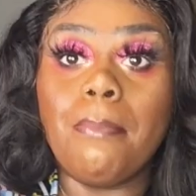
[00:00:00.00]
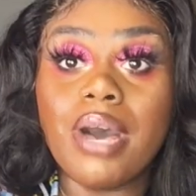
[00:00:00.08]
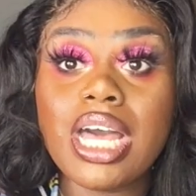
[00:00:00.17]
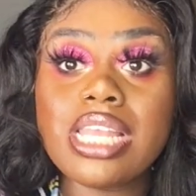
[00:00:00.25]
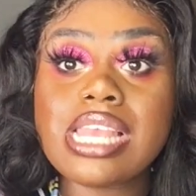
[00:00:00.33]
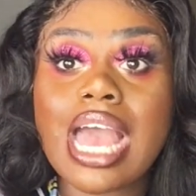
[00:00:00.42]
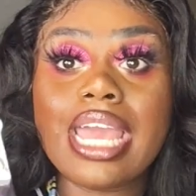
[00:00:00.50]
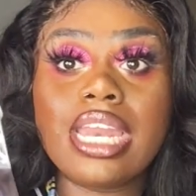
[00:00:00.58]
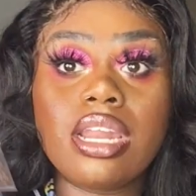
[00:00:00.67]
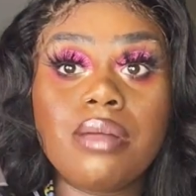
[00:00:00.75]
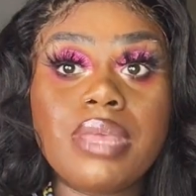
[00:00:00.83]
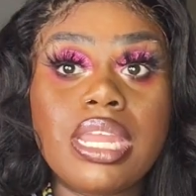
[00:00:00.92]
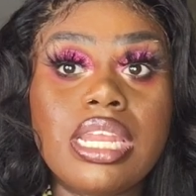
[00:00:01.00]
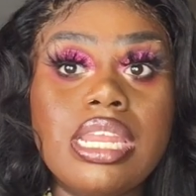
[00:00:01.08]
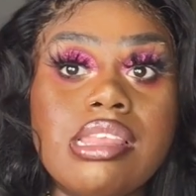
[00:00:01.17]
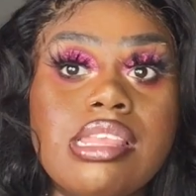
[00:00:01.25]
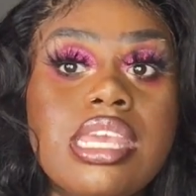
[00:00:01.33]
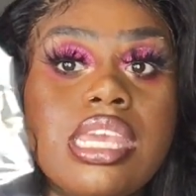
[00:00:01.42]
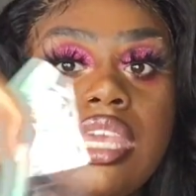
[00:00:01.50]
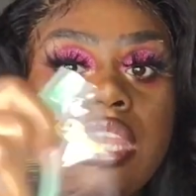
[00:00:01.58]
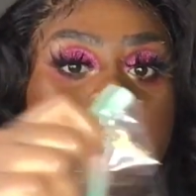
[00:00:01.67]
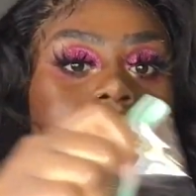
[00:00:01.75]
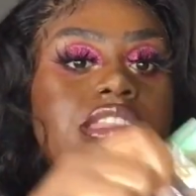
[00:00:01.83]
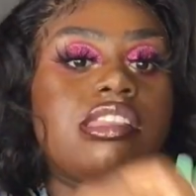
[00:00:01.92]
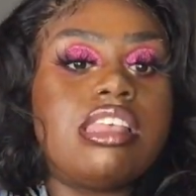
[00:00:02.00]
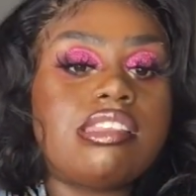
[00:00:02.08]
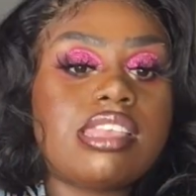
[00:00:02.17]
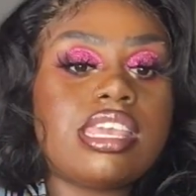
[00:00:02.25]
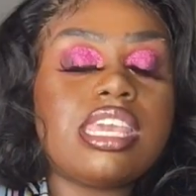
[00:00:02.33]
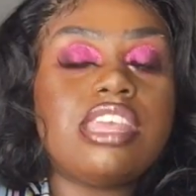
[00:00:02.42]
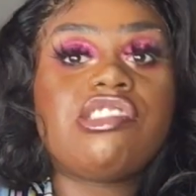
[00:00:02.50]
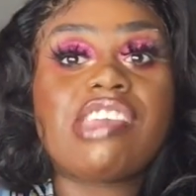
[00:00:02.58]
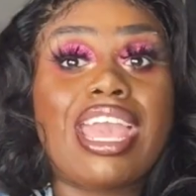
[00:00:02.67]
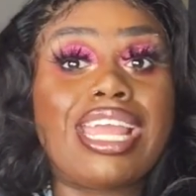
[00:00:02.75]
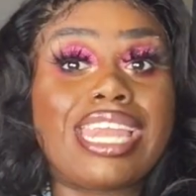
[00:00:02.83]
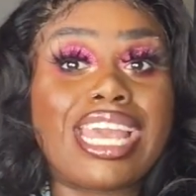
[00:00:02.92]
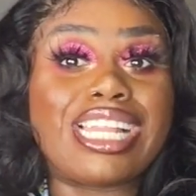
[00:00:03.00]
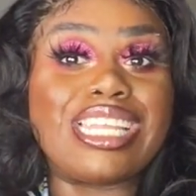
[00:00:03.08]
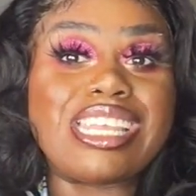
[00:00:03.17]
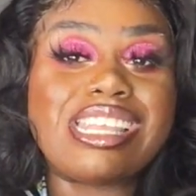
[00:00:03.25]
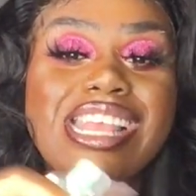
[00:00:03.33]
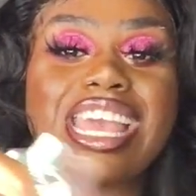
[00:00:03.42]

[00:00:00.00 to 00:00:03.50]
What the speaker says: but I ended up getting this keychain necklace,